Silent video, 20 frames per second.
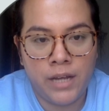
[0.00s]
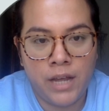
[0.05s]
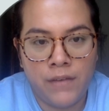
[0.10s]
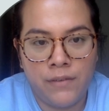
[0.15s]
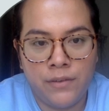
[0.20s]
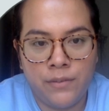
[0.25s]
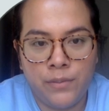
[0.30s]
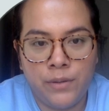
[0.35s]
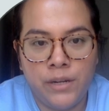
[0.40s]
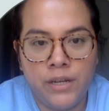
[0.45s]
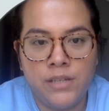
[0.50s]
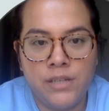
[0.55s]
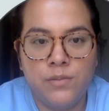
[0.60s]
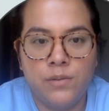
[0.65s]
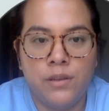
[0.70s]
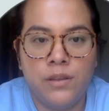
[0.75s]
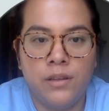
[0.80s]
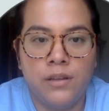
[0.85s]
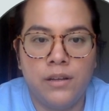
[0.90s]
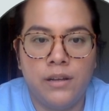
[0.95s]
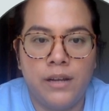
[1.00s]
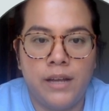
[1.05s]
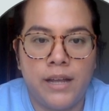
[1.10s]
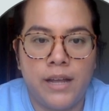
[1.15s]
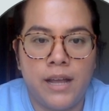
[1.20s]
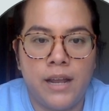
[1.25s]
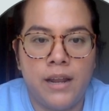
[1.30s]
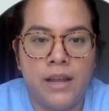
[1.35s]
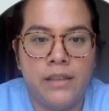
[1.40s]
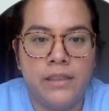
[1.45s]
heavy praise will look like,
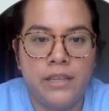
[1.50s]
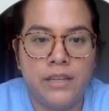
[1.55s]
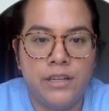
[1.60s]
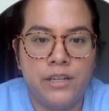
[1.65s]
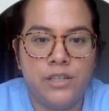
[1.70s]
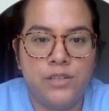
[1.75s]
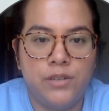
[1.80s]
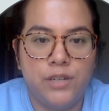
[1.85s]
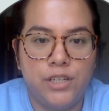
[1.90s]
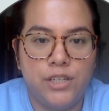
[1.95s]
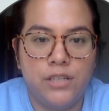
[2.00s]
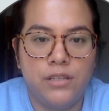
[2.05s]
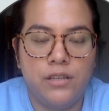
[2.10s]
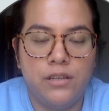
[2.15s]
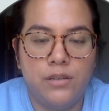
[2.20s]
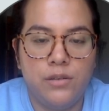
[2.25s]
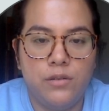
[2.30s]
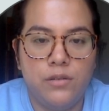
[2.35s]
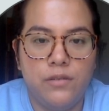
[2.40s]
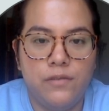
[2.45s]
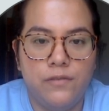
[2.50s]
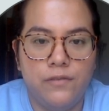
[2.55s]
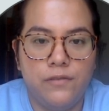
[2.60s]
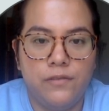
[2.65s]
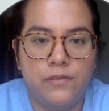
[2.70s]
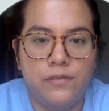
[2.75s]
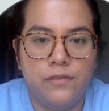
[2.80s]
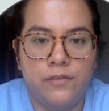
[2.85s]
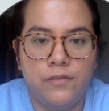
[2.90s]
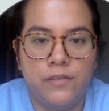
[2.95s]
I like that you're stretching the noodle
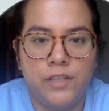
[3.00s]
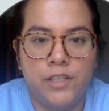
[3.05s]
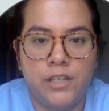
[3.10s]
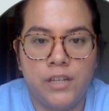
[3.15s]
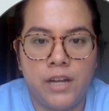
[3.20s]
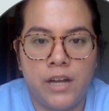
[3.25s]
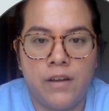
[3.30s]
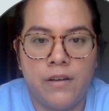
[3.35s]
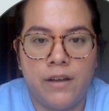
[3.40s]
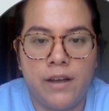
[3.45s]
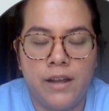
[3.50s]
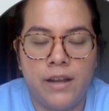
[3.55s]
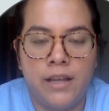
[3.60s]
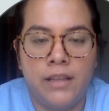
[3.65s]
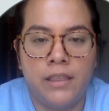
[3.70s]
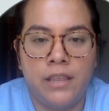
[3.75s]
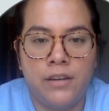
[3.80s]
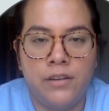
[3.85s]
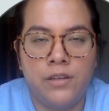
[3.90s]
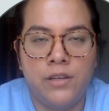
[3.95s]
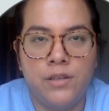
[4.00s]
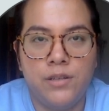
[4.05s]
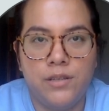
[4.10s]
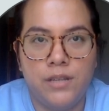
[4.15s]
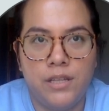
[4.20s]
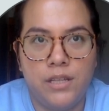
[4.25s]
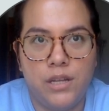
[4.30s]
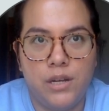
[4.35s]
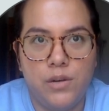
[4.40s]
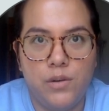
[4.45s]
fidget out. I like that you're
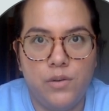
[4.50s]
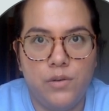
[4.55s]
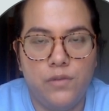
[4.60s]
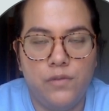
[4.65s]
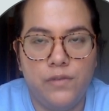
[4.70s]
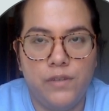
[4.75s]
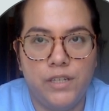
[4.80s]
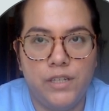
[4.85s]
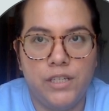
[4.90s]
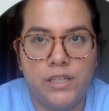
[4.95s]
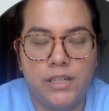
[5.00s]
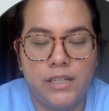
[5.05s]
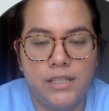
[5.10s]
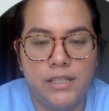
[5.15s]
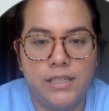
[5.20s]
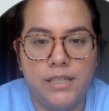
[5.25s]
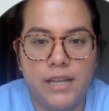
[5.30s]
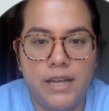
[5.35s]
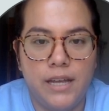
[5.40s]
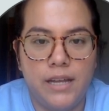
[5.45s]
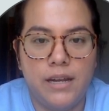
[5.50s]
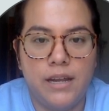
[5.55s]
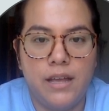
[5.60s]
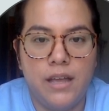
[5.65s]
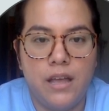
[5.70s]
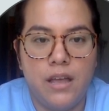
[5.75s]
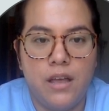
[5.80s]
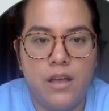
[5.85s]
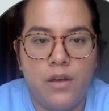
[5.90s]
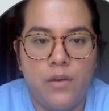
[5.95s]
using the noodle fidget instead.
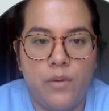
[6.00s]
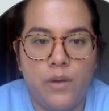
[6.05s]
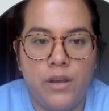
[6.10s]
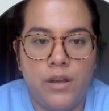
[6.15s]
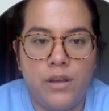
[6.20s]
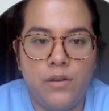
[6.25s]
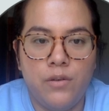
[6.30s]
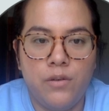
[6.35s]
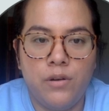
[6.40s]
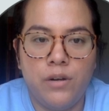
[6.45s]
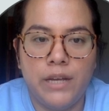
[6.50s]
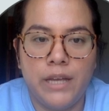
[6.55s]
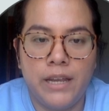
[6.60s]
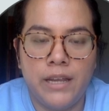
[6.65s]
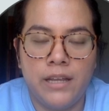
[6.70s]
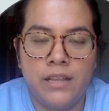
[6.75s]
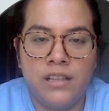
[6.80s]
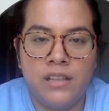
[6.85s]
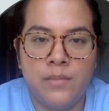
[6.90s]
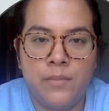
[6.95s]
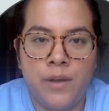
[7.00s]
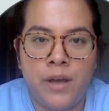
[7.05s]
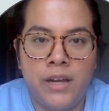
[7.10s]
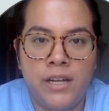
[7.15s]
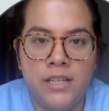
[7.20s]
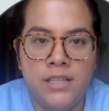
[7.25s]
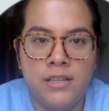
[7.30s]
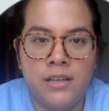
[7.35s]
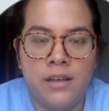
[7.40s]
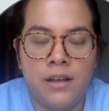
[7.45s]
Way to go to getting into the
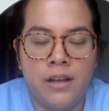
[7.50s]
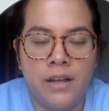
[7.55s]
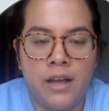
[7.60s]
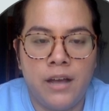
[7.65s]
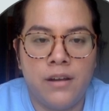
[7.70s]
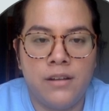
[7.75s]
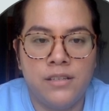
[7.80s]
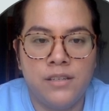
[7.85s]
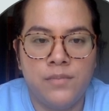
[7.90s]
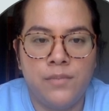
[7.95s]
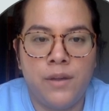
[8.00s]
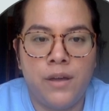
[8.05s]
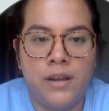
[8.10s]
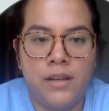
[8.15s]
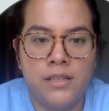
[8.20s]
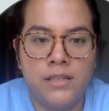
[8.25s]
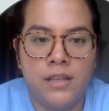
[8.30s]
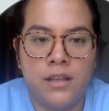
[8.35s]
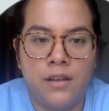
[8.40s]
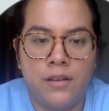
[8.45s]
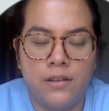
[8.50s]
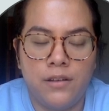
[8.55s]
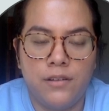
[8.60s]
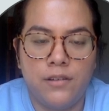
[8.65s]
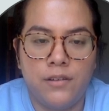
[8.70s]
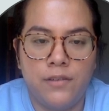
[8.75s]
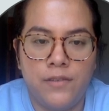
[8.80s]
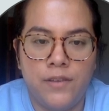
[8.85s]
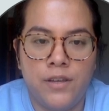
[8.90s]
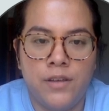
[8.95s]
body sock. How does the body sock
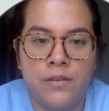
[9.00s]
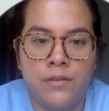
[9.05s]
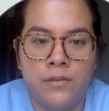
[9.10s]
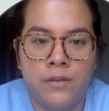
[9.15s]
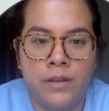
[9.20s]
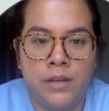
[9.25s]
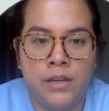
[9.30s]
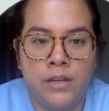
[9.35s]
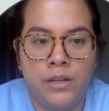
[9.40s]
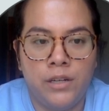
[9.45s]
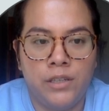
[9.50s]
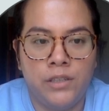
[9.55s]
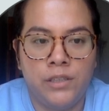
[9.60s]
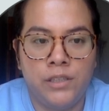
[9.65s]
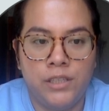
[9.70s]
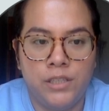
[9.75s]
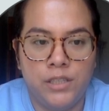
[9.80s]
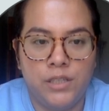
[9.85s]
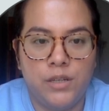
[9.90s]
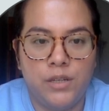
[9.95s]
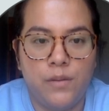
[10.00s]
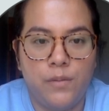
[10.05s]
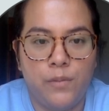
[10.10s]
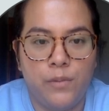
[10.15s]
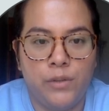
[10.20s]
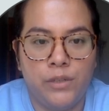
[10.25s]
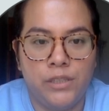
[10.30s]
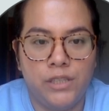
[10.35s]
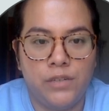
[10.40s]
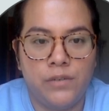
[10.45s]
feel? And encourage
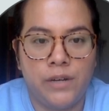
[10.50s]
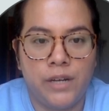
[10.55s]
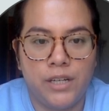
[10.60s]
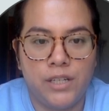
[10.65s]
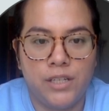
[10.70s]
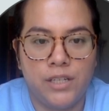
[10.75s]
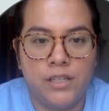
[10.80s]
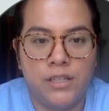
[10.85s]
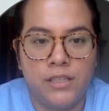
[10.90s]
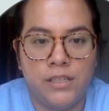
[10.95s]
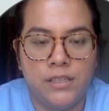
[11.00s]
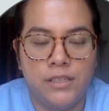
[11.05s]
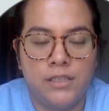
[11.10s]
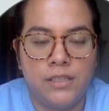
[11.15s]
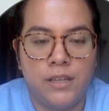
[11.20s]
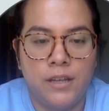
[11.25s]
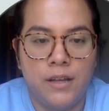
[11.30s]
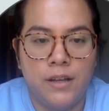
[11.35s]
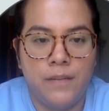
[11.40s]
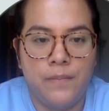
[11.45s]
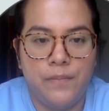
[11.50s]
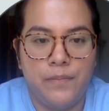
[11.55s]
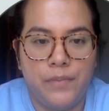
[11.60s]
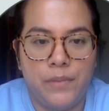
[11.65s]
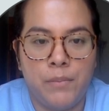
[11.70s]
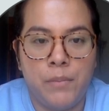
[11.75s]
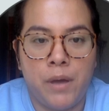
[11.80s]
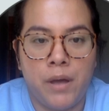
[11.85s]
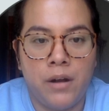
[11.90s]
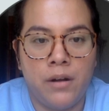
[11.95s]
more interactions,
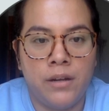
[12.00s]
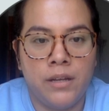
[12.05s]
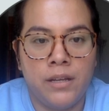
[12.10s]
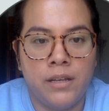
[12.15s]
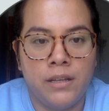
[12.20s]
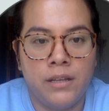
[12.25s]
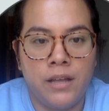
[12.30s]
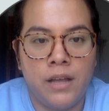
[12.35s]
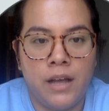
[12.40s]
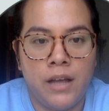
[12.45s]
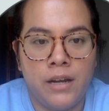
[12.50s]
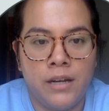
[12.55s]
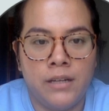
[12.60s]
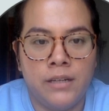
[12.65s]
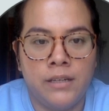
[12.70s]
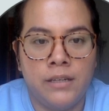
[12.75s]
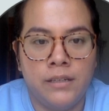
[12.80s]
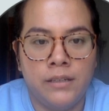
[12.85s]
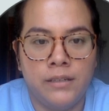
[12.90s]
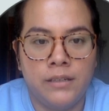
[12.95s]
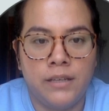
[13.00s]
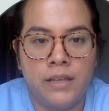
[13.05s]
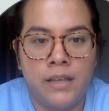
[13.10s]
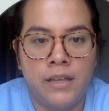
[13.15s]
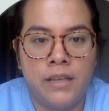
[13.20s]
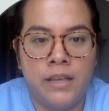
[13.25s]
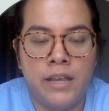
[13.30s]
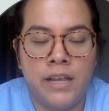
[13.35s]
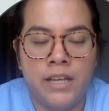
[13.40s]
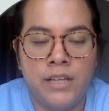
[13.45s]
modeling how to
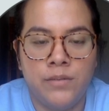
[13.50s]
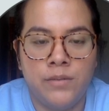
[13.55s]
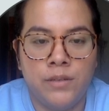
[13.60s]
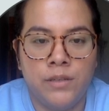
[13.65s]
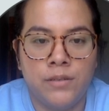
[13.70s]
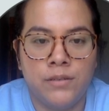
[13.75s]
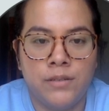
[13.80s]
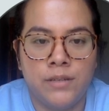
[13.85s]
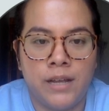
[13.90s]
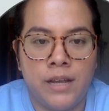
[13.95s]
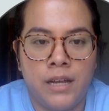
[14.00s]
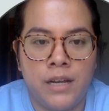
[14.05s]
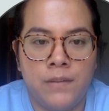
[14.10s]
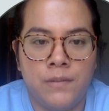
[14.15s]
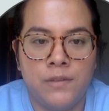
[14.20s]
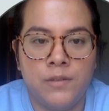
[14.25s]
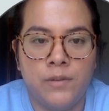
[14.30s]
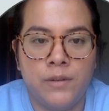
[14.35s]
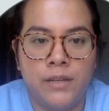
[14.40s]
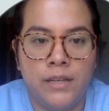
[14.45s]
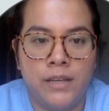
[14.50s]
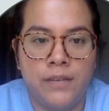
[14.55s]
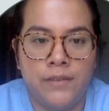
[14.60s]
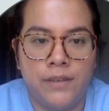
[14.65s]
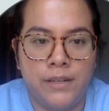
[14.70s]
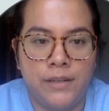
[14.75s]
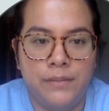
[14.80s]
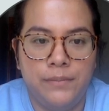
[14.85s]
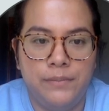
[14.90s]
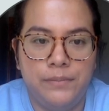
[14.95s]
engage with those items when
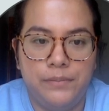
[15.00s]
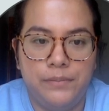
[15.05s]
given.